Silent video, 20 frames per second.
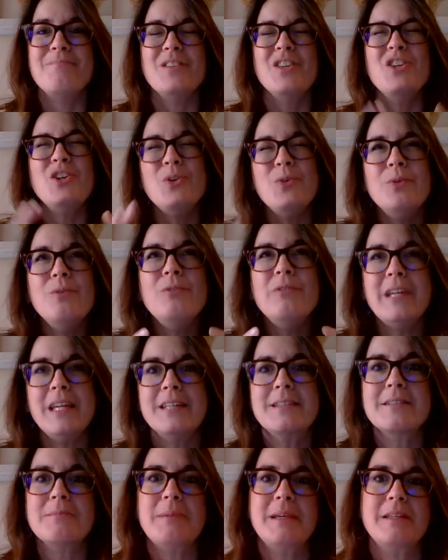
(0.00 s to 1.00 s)
You
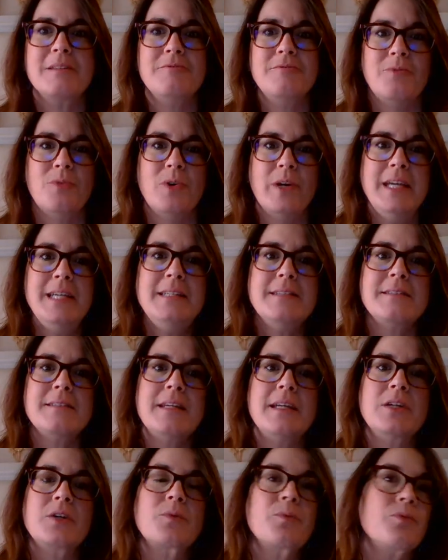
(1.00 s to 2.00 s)
need to be the voice
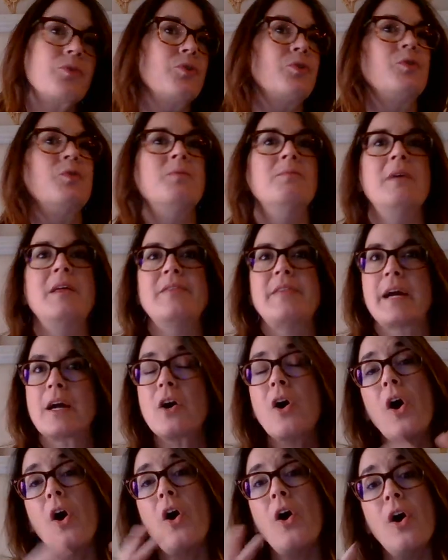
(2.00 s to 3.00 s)
in a room
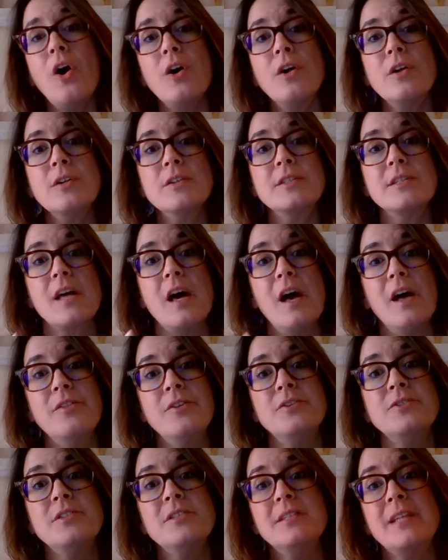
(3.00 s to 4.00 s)
that calls
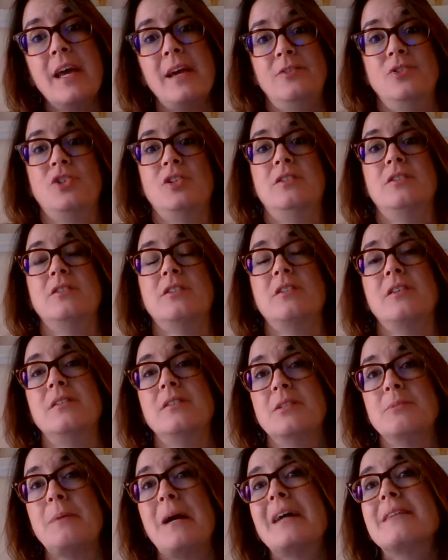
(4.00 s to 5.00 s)
others' attentions to
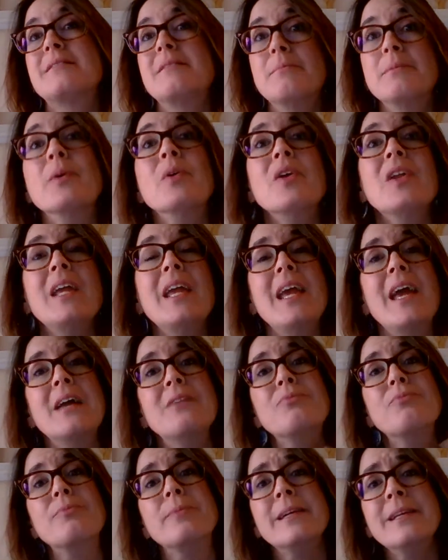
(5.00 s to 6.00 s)
this possibility
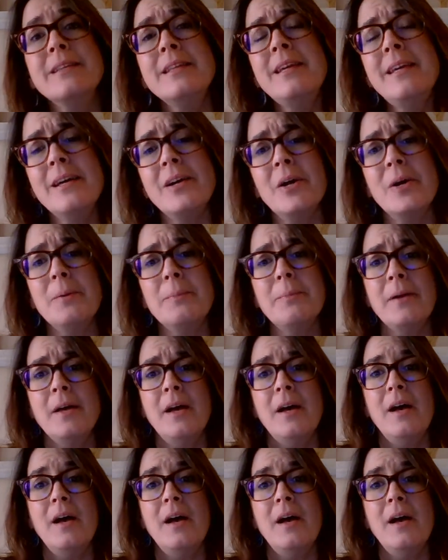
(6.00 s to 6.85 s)
and really help